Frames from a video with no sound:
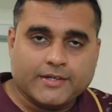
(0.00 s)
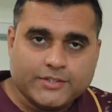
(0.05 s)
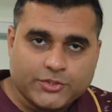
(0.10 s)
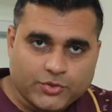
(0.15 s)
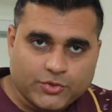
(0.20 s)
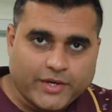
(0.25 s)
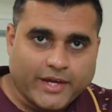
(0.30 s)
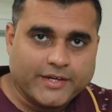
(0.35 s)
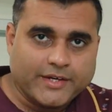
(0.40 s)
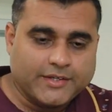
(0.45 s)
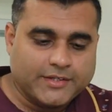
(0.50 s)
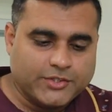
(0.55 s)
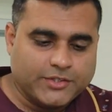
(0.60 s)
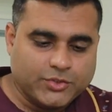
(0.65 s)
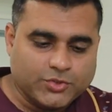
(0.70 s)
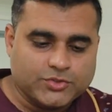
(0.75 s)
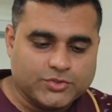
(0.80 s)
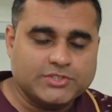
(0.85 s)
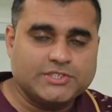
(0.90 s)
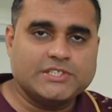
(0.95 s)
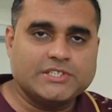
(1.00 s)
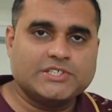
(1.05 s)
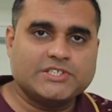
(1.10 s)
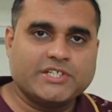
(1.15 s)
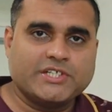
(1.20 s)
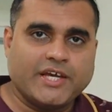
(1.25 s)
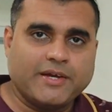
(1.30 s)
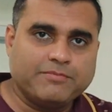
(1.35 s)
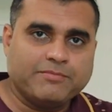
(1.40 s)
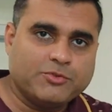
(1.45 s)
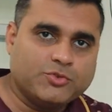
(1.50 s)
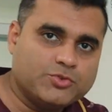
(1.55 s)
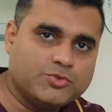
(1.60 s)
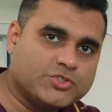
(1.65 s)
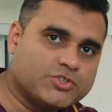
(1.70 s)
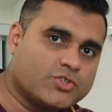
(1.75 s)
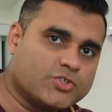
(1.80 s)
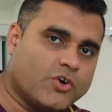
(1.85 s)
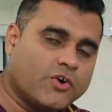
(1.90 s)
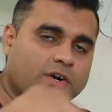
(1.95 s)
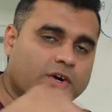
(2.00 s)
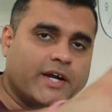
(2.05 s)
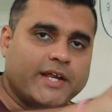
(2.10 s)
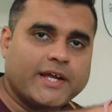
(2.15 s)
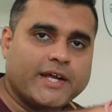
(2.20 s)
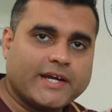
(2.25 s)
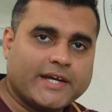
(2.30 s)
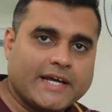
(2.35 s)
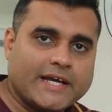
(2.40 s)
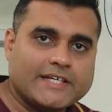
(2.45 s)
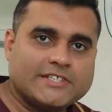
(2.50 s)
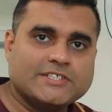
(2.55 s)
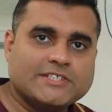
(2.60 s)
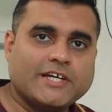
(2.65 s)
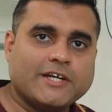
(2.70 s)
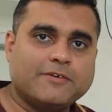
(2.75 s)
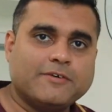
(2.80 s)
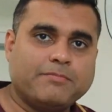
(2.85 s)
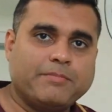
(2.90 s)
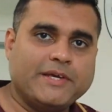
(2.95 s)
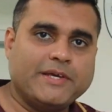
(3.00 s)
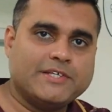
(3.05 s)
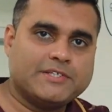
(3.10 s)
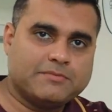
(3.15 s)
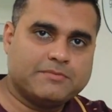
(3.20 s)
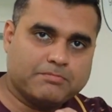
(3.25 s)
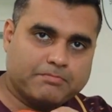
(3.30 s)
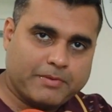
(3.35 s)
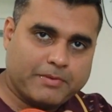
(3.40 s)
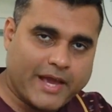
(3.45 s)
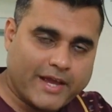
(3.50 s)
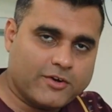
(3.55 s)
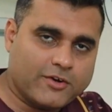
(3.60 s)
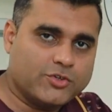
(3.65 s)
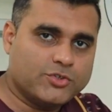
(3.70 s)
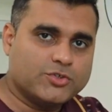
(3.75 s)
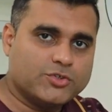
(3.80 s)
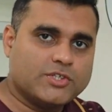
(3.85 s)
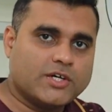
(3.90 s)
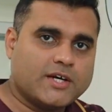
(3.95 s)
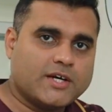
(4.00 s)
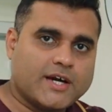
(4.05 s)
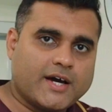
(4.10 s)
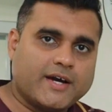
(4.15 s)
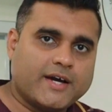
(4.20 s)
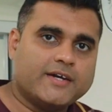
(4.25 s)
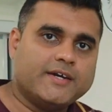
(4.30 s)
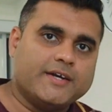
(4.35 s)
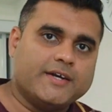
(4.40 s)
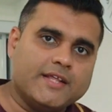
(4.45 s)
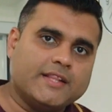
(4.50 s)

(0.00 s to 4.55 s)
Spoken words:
you can use this tape to strongly attach that piece back onto the car